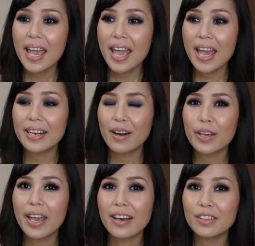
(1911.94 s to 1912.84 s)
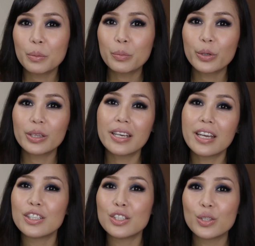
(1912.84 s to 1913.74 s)
and I end up really
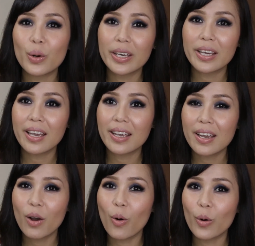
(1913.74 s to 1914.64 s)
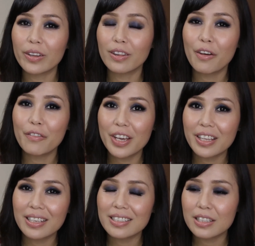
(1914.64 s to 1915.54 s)
enjoying or loving
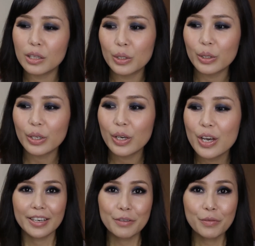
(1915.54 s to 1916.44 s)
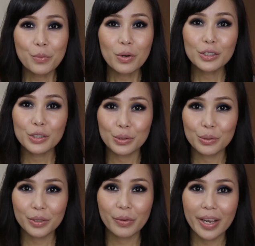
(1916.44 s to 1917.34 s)
this look. And if you want to
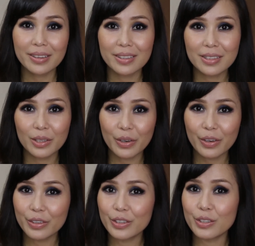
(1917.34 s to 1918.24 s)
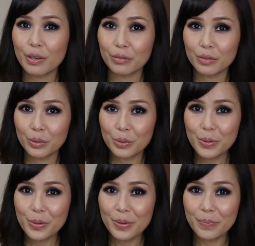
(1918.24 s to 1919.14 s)
recreate this look on yourself
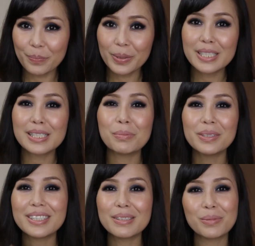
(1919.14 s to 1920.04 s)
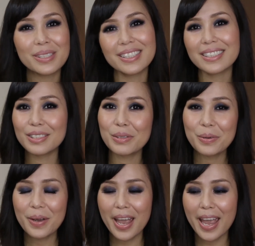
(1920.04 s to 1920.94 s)
too, please do,
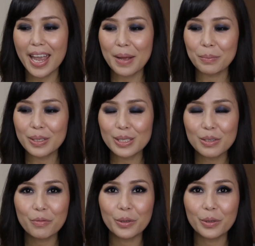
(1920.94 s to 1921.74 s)
and please don't